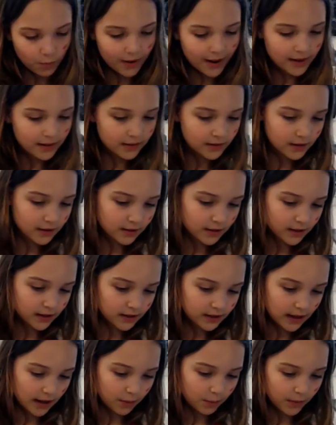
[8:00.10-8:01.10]
wet the thing
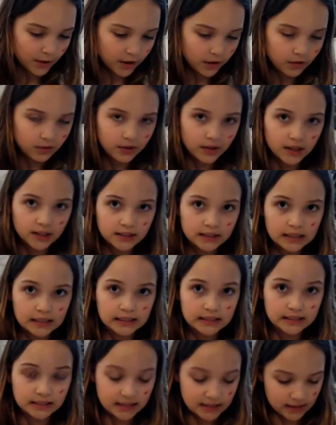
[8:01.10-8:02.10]
that well, it's gonna
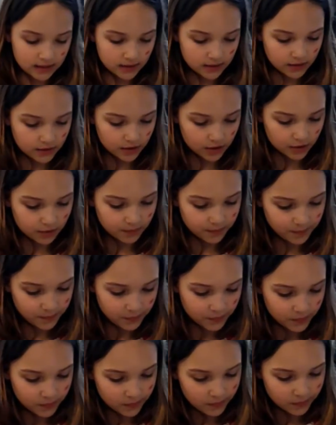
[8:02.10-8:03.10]
stick. So
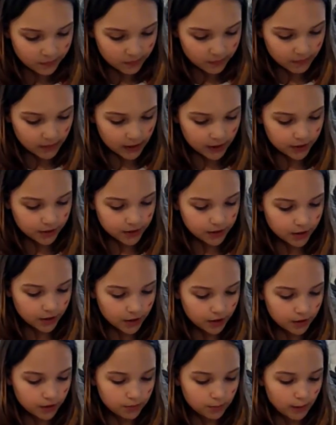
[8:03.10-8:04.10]
make
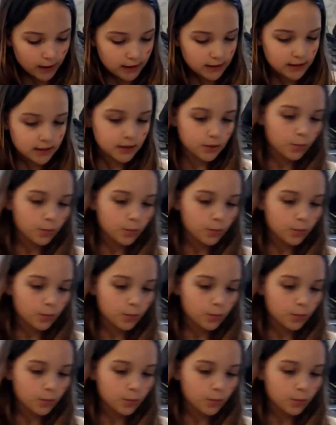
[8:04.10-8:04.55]
sure you might need to